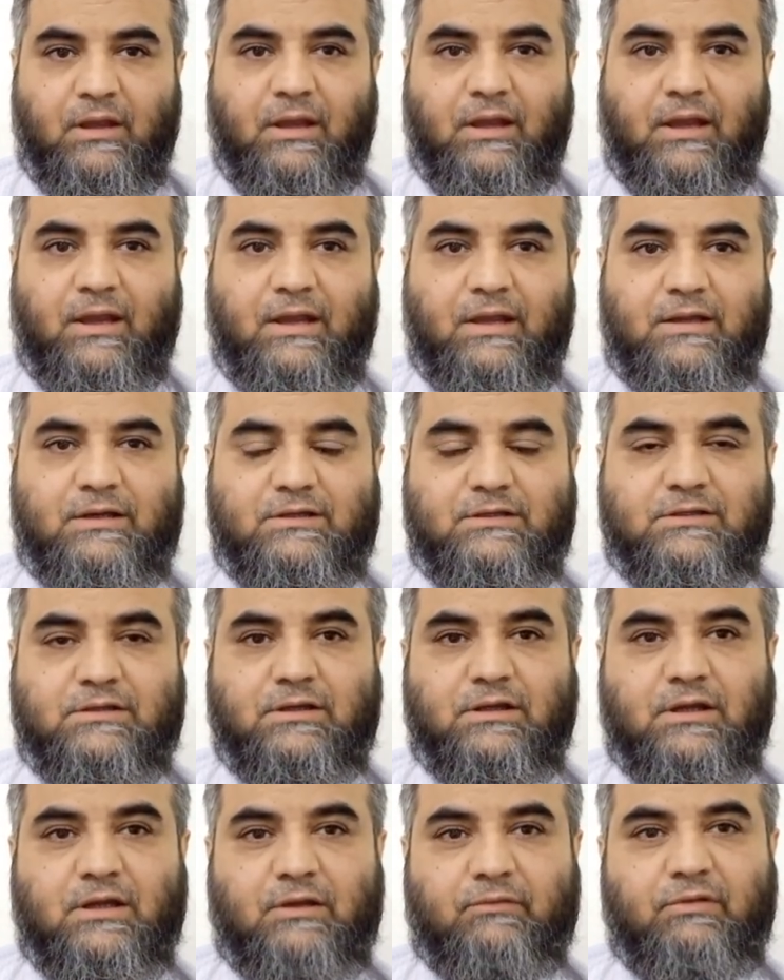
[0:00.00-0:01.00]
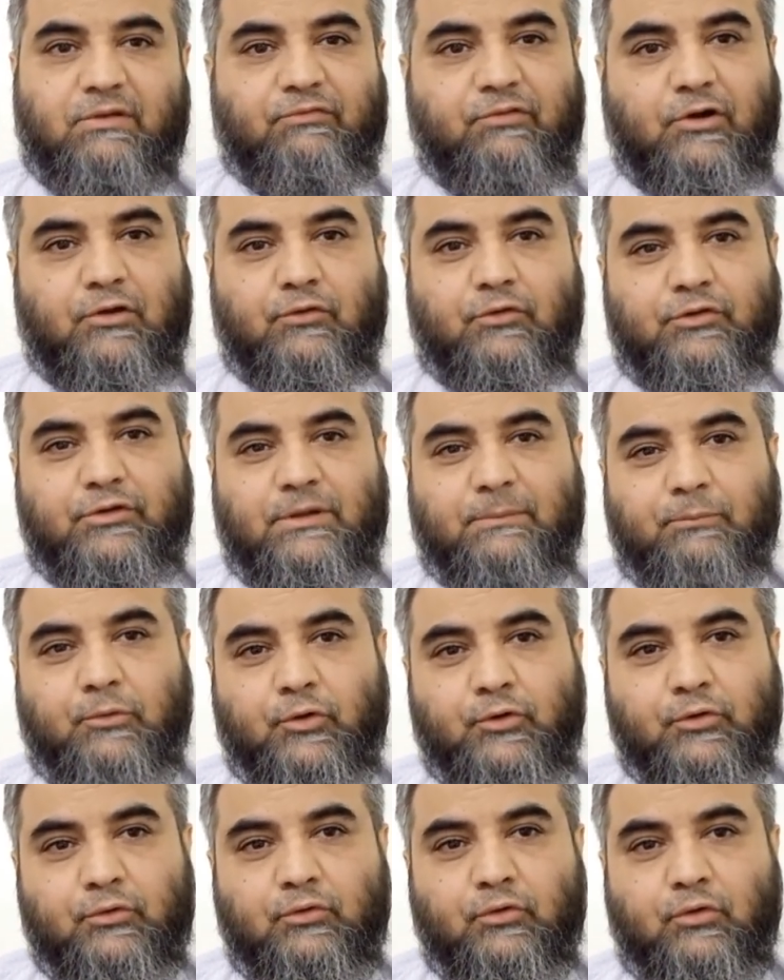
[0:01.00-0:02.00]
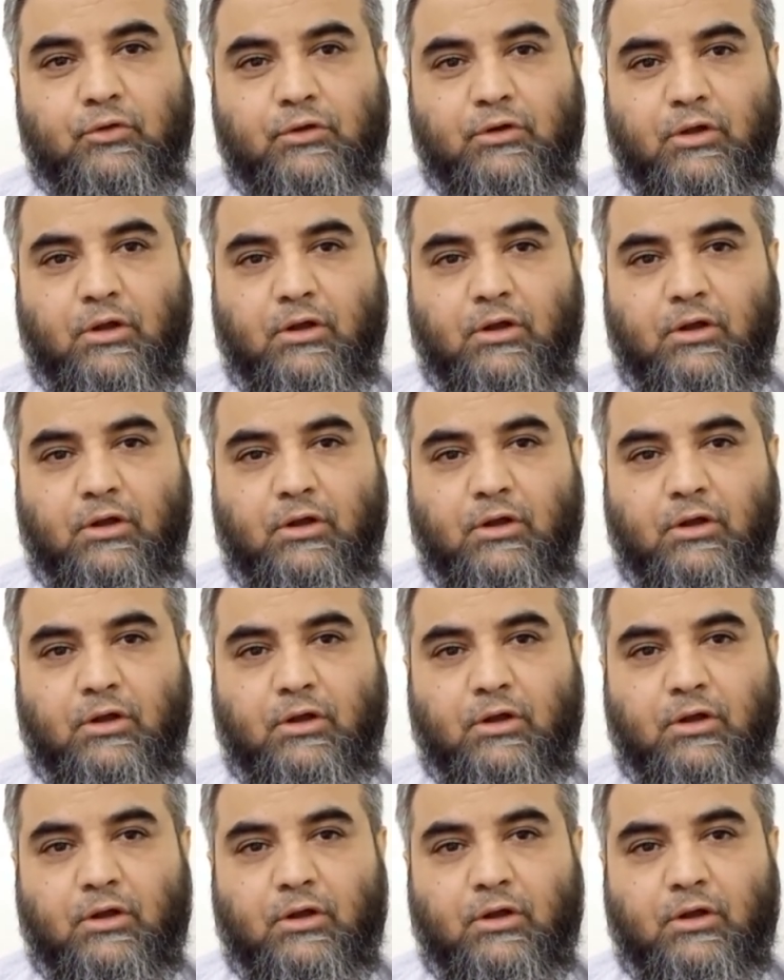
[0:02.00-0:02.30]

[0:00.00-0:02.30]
and we followed the protocol